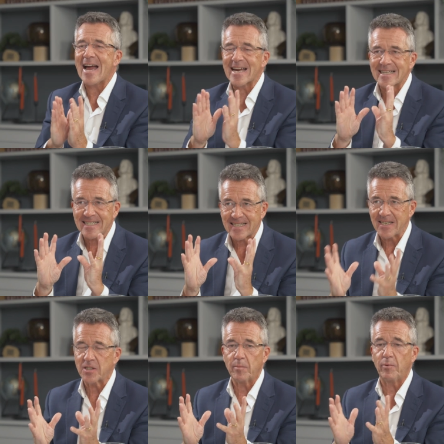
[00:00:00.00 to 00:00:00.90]

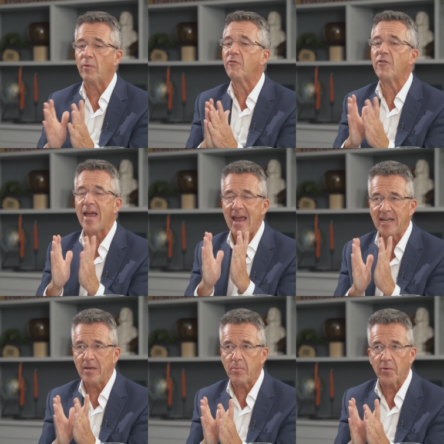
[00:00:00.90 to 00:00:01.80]
accessible for
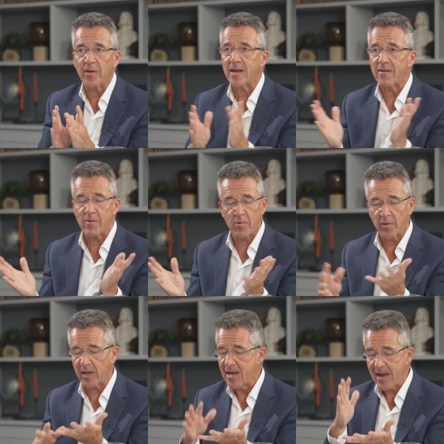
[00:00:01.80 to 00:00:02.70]
anybody and
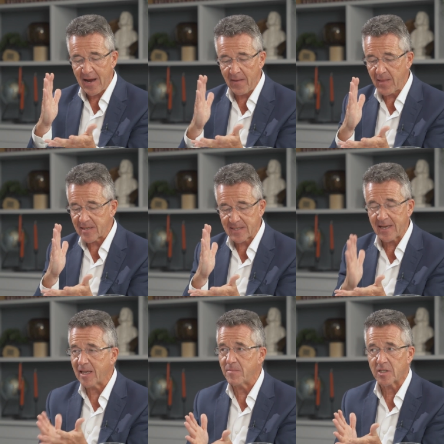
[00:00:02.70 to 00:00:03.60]
everybody. And that's
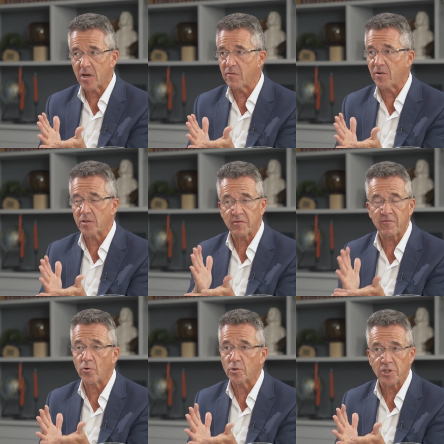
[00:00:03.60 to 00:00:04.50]
taken me so far to
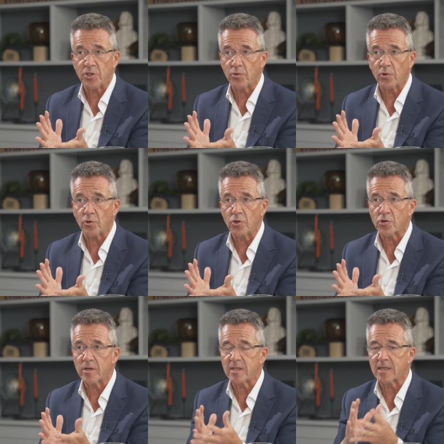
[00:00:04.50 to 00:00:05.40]
forty-two
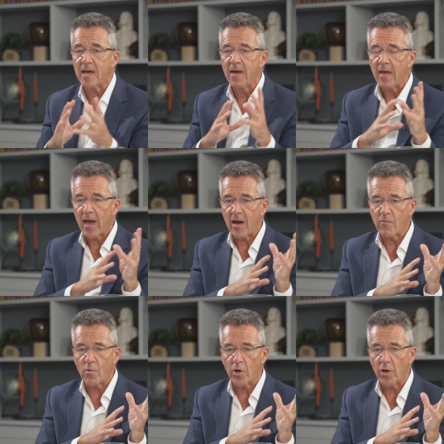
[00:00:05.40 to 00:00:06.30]
countries. I've
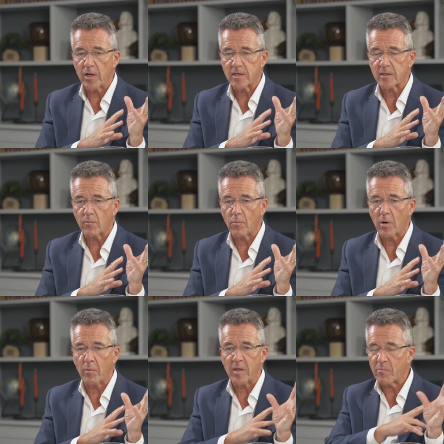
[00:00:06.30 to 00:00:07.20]
worked
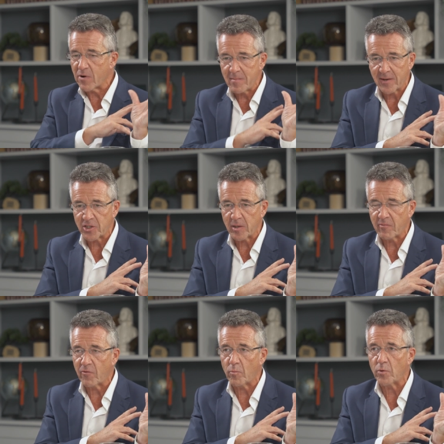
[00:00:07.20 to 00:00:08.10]
with a Premiership
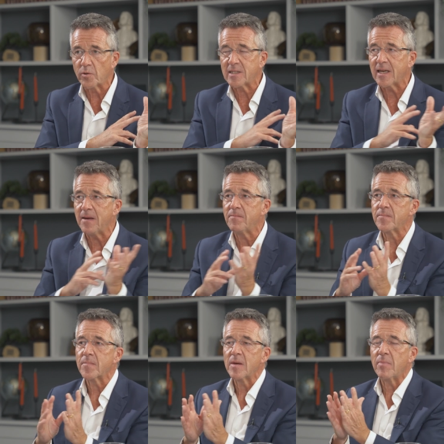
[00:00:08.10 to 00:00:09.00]
football team,
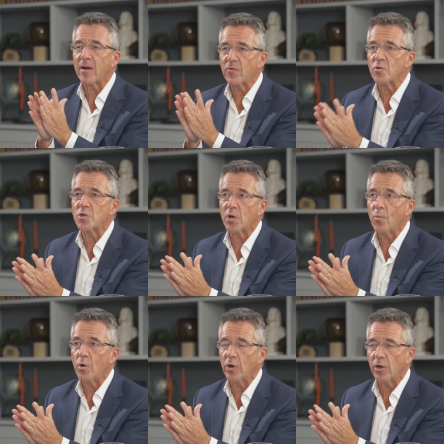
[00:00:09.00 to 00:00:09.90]
but I've also
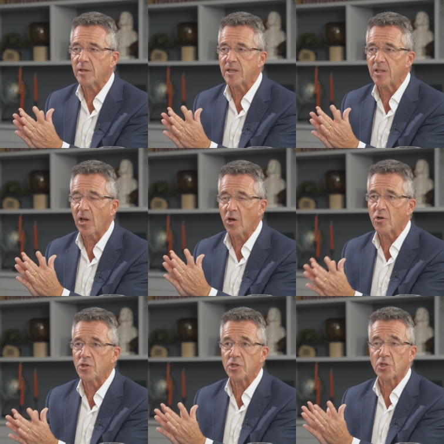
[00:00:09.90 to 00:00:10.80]
worked in the
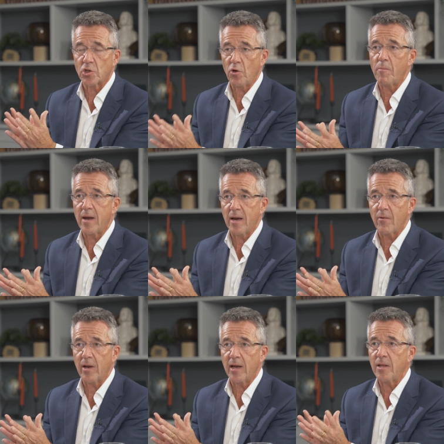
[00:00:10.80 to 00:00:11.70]
largest slum
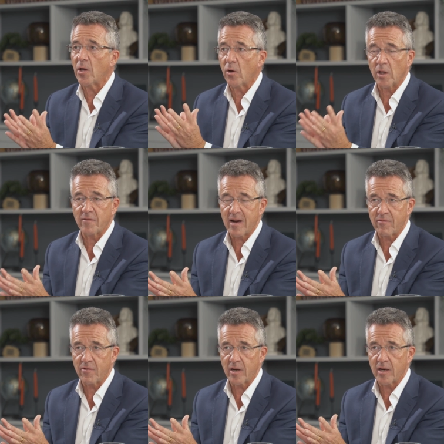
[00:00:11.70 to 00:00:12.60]
area in the whole of
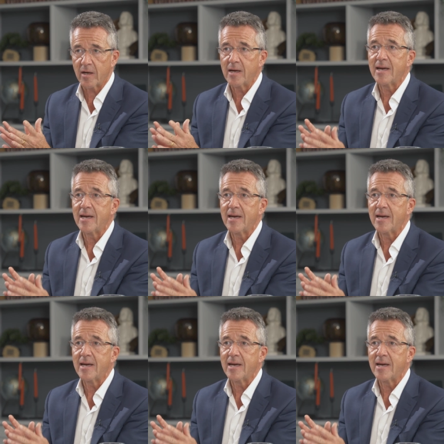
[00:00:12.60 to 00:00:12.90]
Africa,